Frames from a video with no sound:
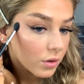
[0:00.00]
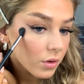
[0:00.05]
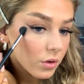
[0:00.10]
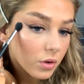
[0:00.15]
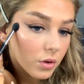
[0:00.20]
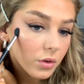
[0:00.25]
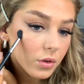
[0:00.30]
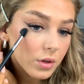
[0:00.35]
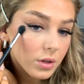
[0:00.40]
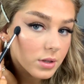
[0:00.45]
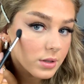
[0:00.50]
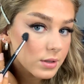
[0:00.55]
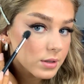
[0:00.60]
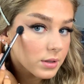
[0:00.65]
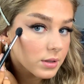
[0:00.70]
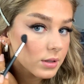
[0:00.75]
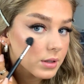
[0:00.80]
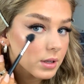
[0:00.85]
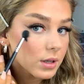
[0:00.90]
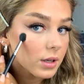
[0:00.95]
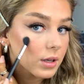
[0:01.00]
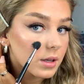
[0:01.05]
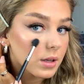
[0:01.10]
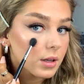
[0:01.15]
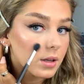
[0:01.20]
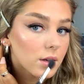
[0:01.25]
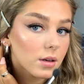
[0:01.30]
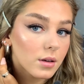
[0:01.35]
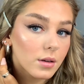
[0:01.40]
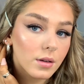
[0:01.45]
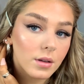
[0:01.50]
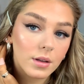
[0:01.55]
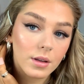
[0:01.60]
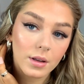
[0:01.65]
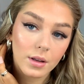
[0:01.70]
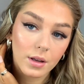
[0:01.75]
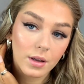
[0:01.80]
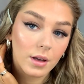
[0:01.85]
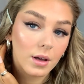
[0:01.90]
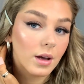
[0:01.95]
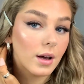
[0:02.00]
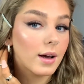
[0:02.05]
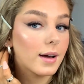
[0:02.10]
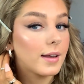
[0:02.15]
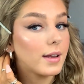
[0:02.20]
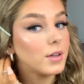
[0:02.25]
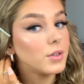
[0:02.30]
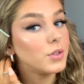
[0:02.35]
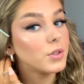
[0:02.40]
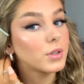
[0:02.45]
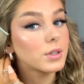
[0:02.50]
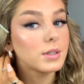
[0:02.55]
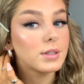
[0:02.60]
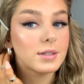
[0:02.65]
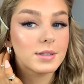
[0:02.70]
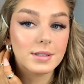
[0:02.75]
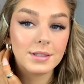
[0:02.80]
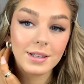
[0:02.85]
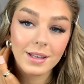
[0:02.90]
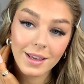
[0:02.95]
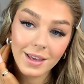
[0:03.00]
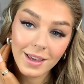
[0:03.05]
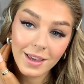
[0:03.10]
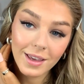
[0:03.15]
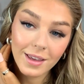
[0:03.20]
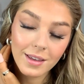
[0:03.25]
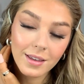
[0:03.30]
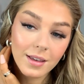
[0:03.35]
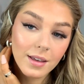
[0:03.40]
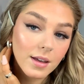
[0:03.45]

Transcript: on the skin, and as you can see,